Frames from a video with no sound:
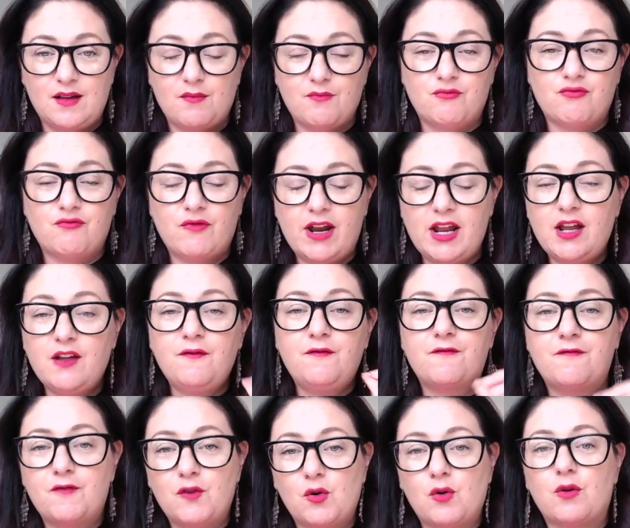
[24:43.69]
Bring
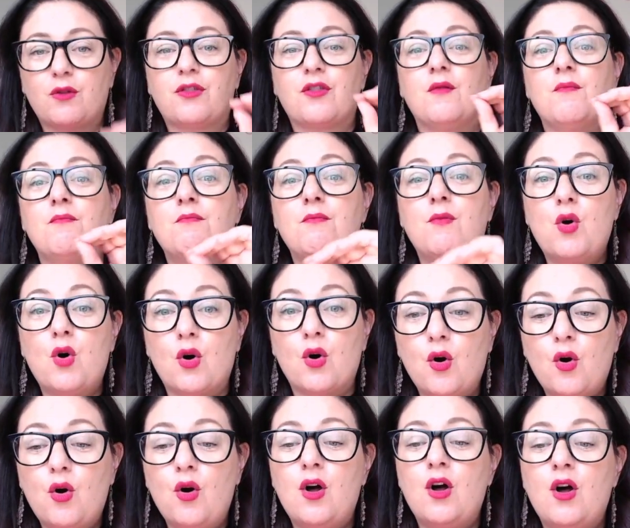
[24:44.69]
forth
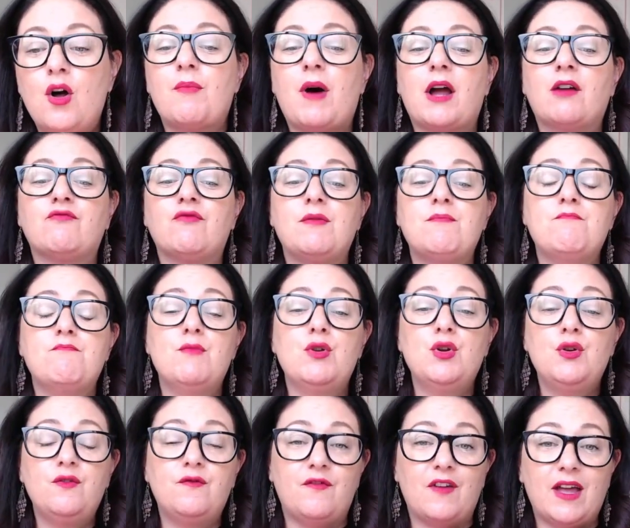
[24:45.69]
more by
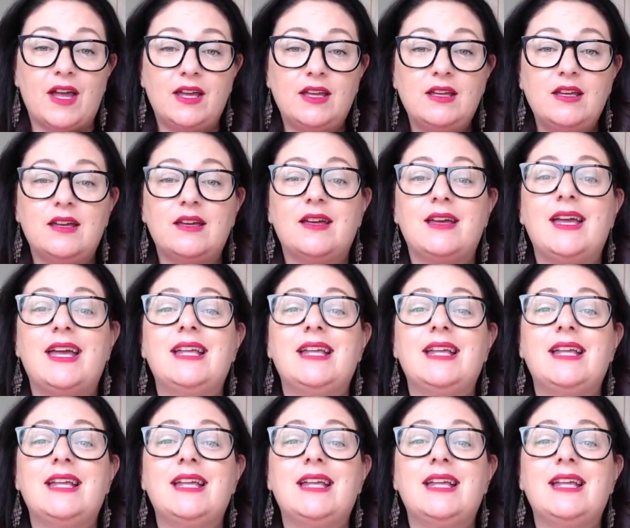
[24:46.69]
removing